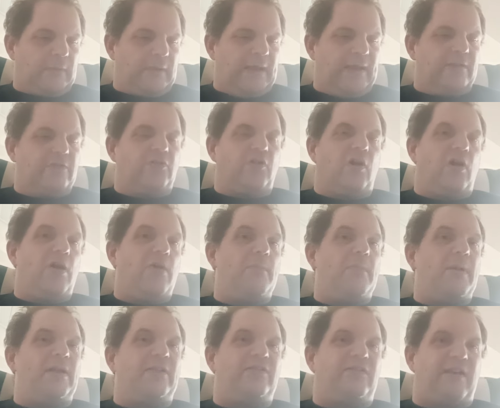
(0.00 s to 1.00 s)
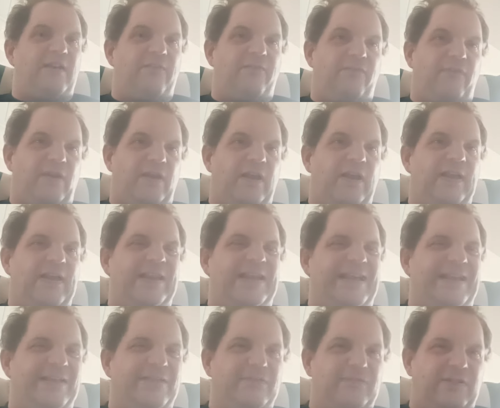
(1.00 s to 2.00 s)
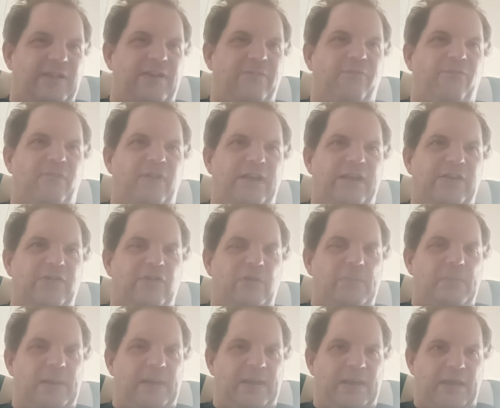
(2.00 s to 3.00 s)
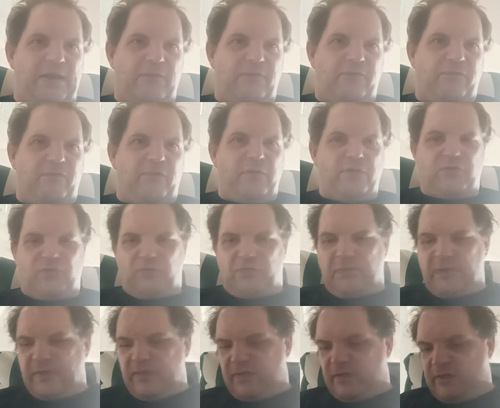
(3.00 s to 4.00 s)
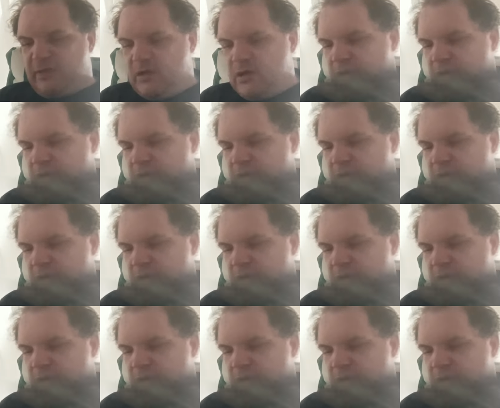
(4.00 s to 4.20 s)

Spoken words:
King Diamond definitely is a big influence with